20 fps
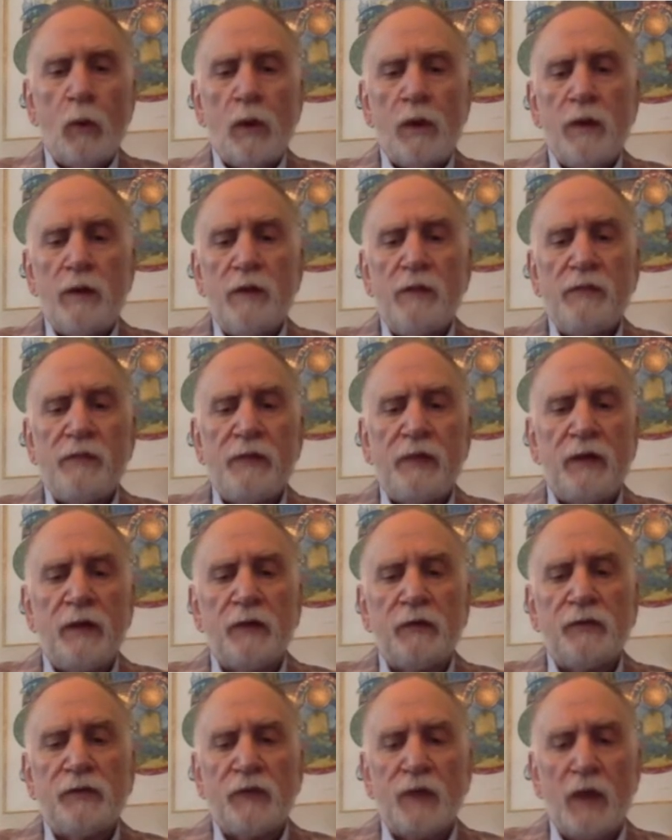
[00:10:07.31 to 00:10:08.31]
one of the
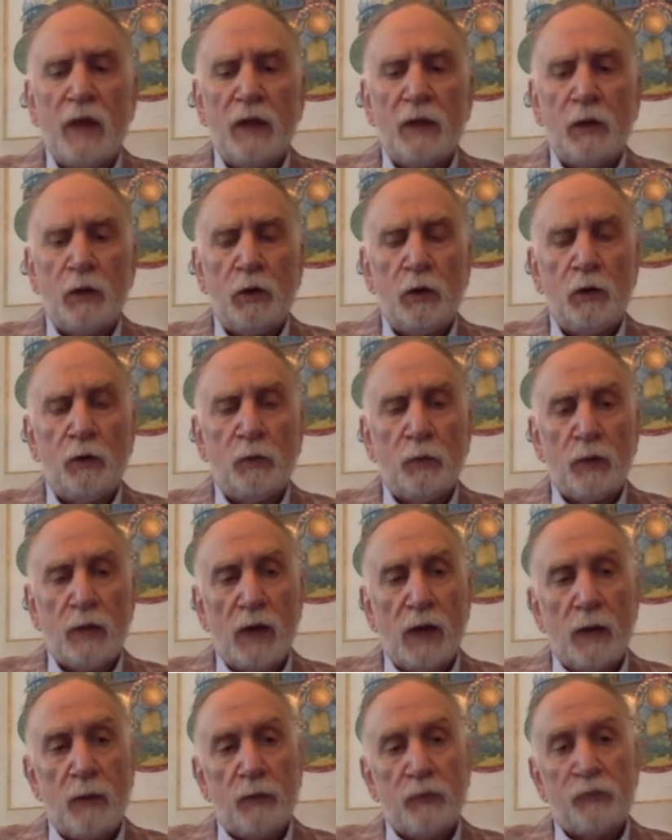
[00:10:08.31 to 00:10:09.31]
things that I learned when
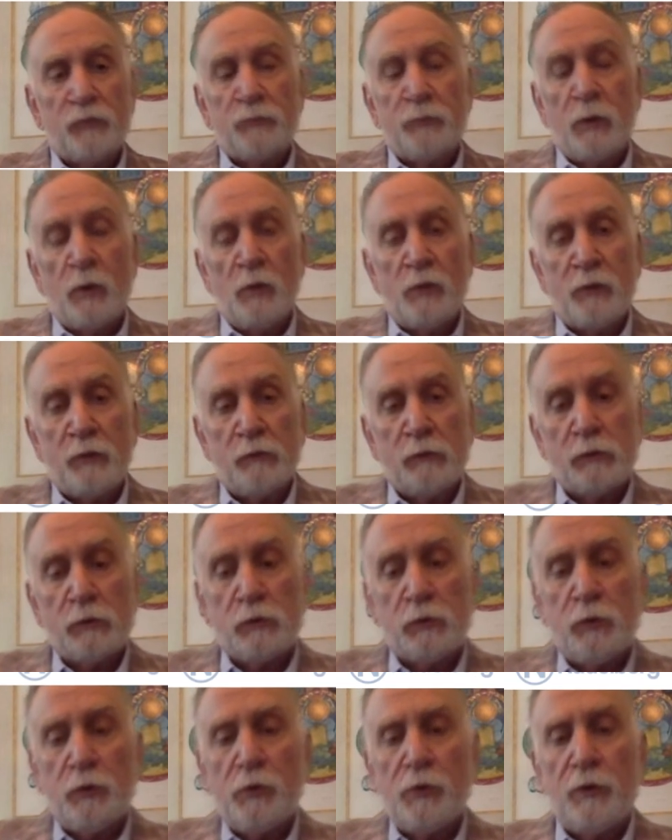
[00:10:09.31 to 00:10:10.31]
I was both a
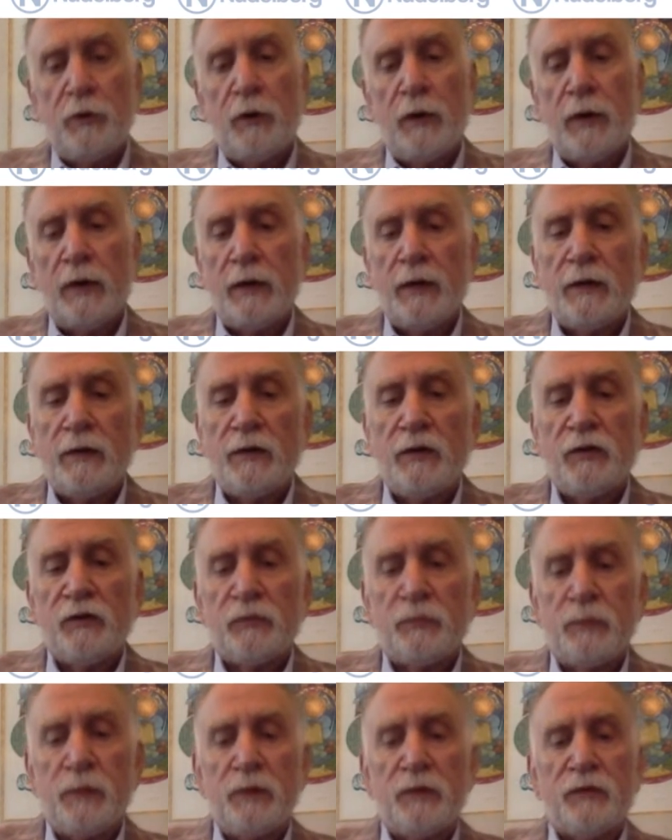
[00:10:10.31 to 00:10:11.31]
recruiter and in
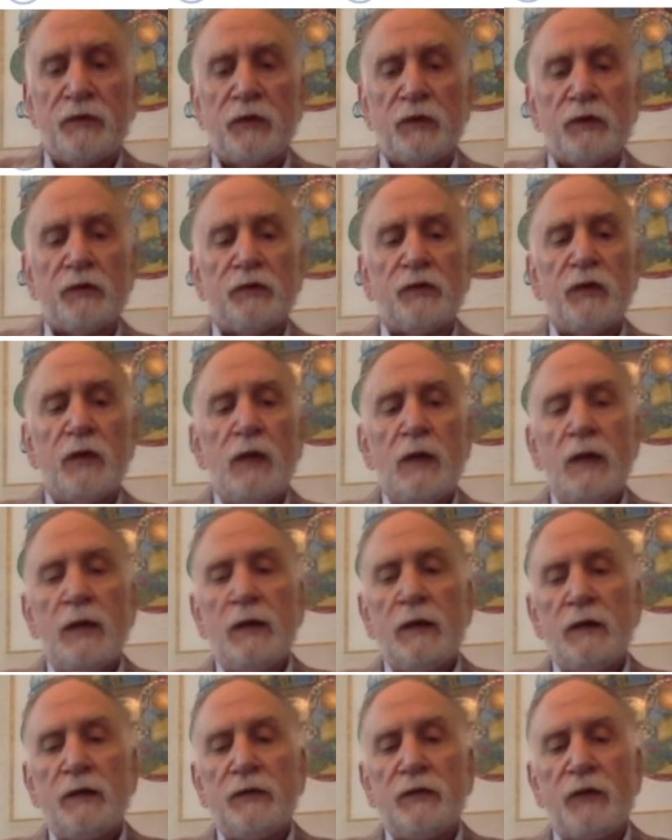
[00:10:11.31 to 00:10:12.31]
this business
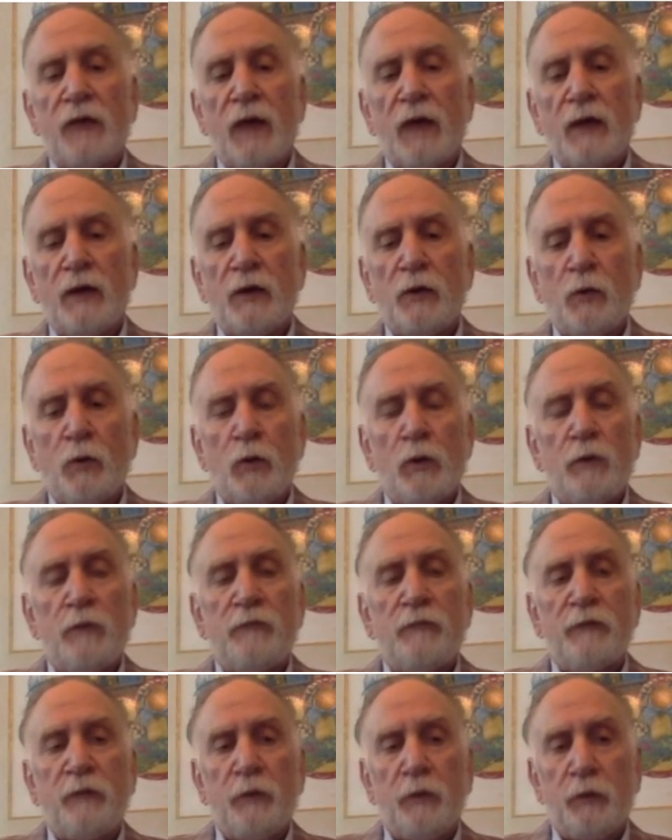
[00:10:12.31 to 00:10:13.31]
is that in
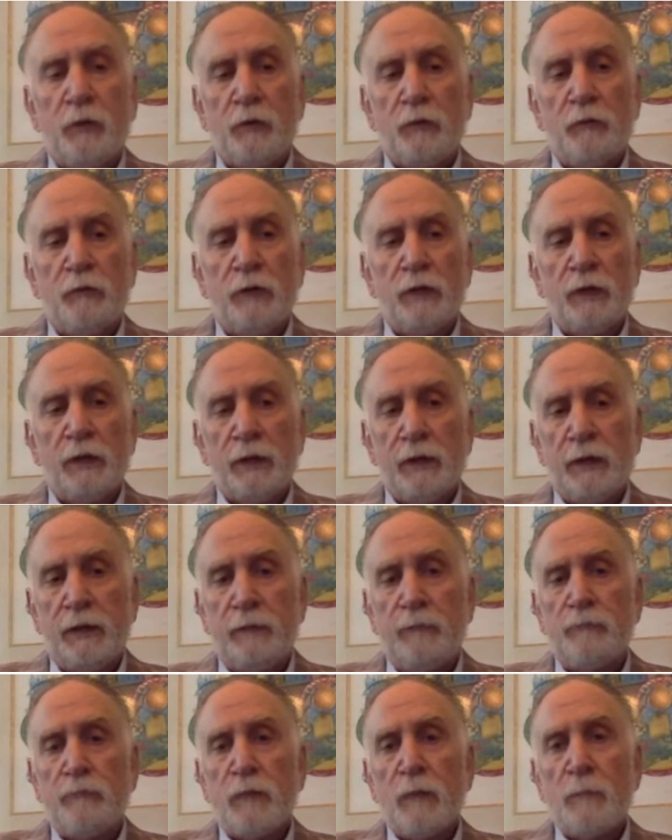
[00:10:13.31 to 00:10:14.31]
order for you to
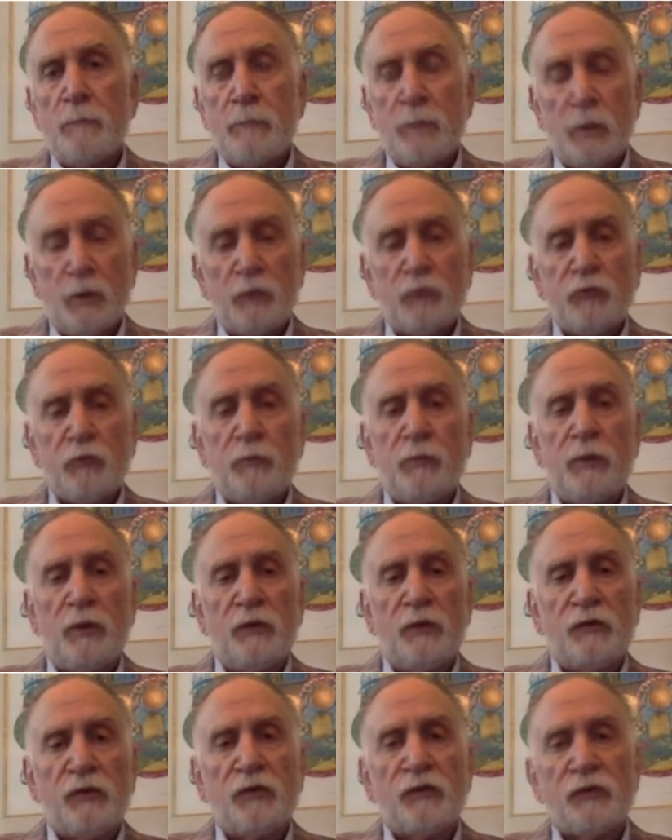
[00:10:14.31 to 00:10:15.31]
really build your
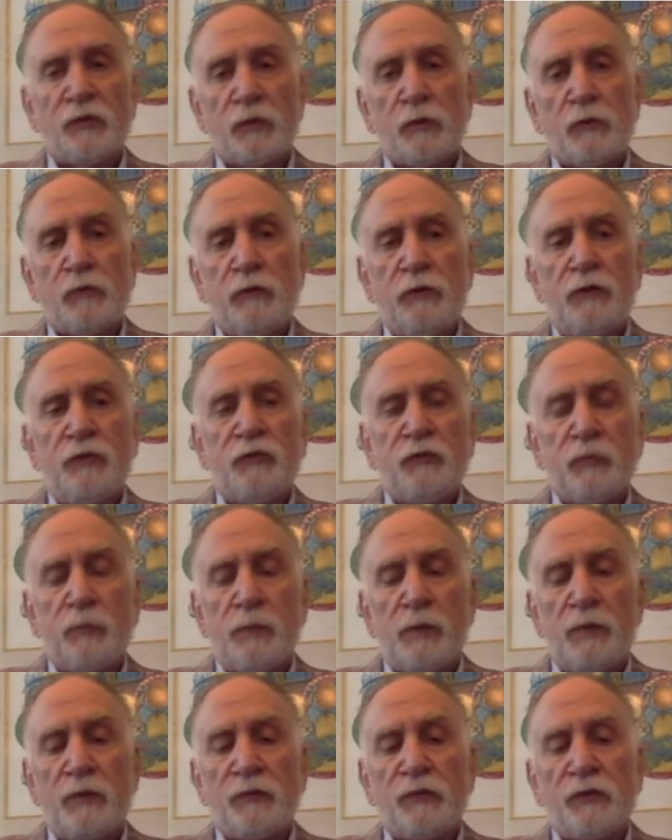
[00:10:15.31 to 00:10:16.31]
business, increase your
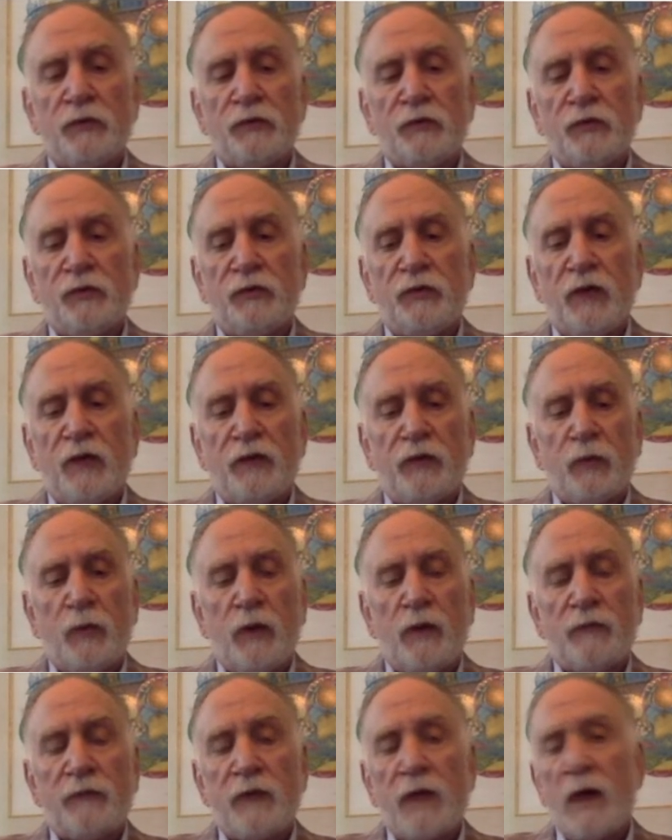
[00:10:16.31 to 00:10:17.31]
business, is that you
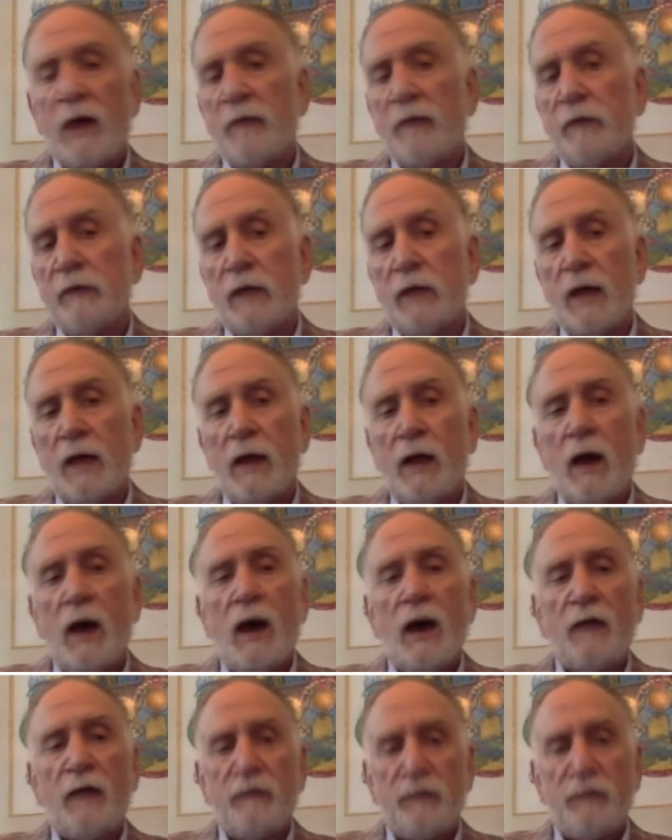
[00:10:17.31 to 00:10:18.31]
have to have a lot of
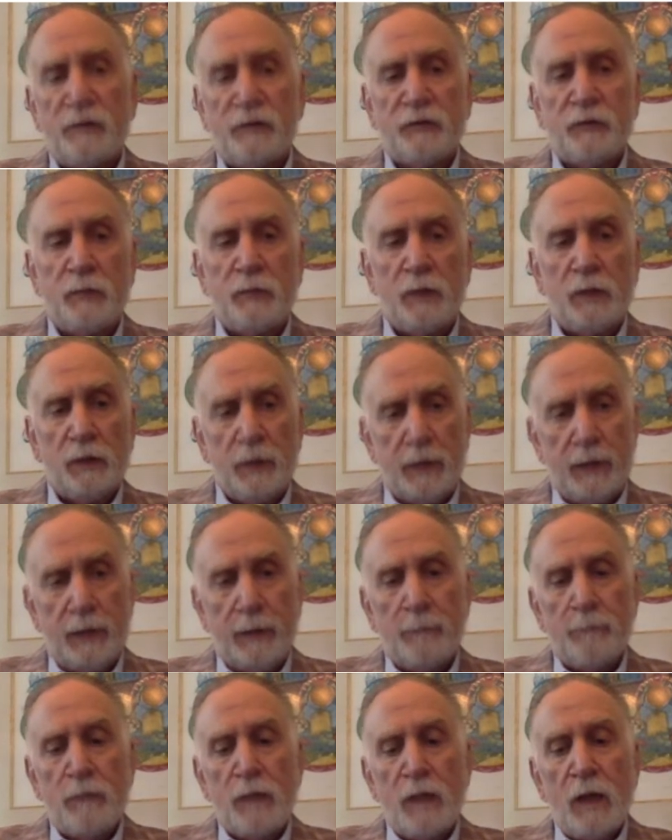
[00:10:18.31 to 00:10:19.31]
high
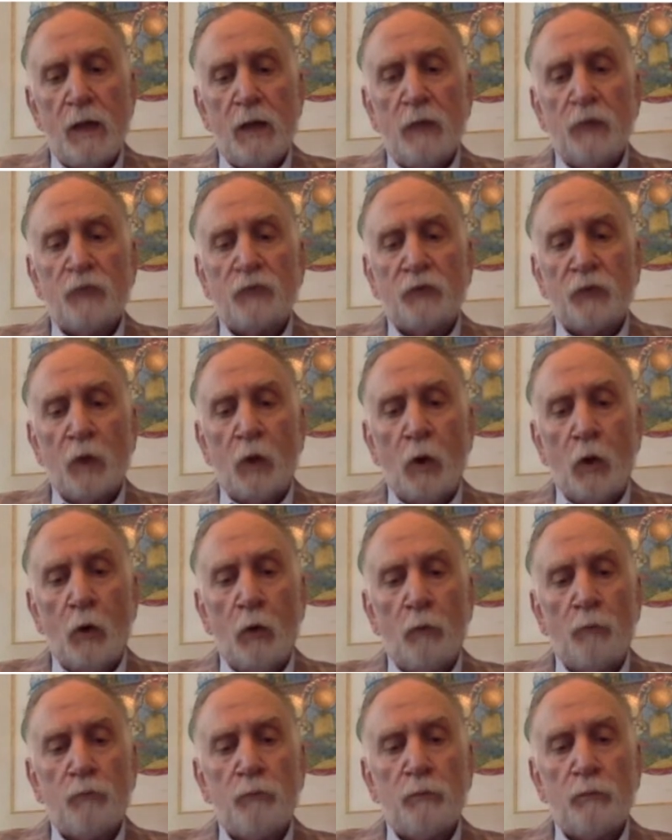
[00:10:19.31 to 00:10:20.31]
visibility.
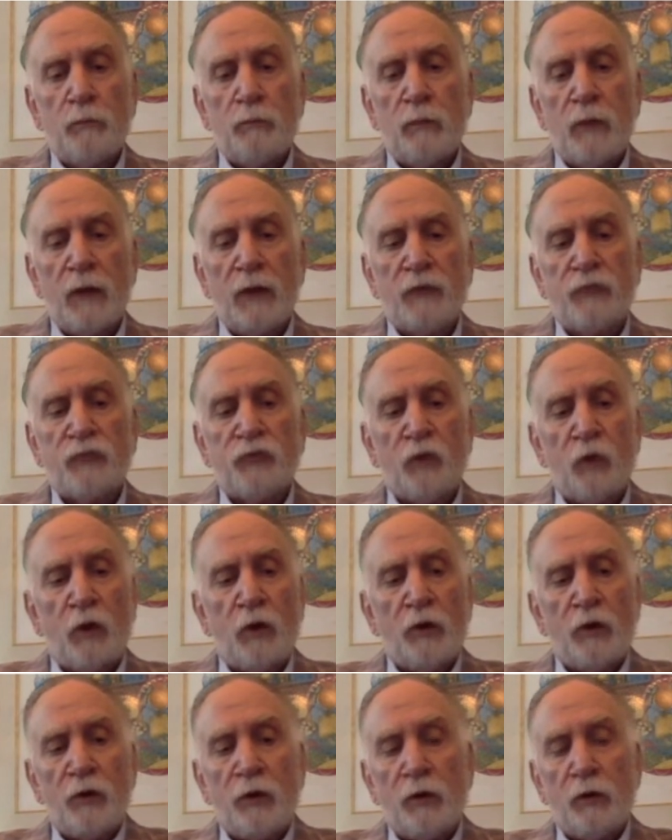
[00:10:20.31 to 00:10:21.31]
So my
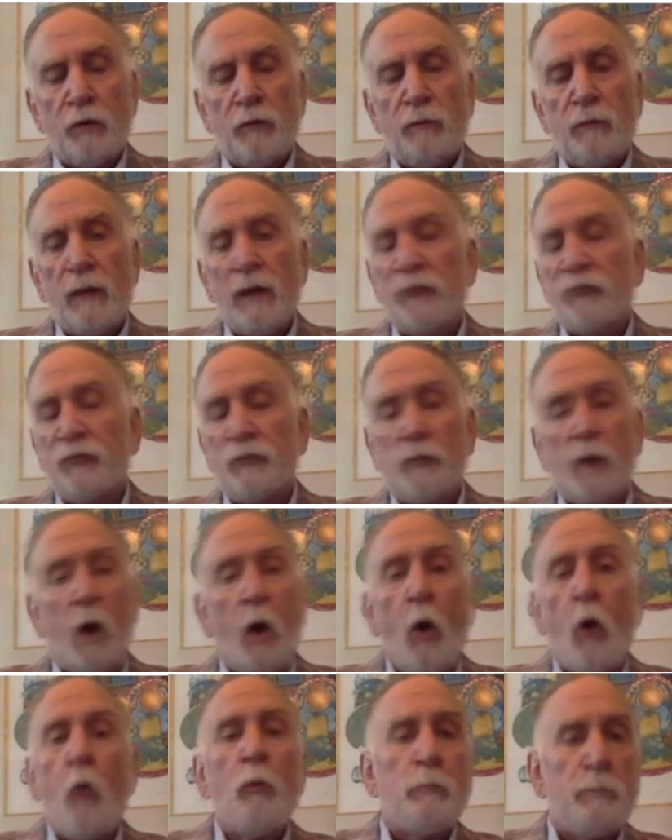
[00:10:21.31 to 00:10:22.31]
charter, actually my
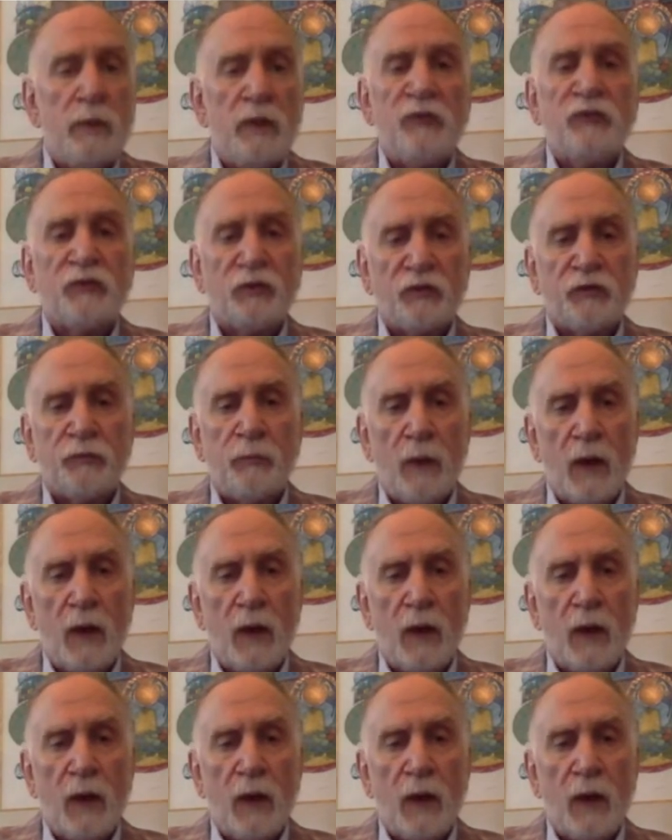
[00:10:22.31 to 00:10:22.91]
whole business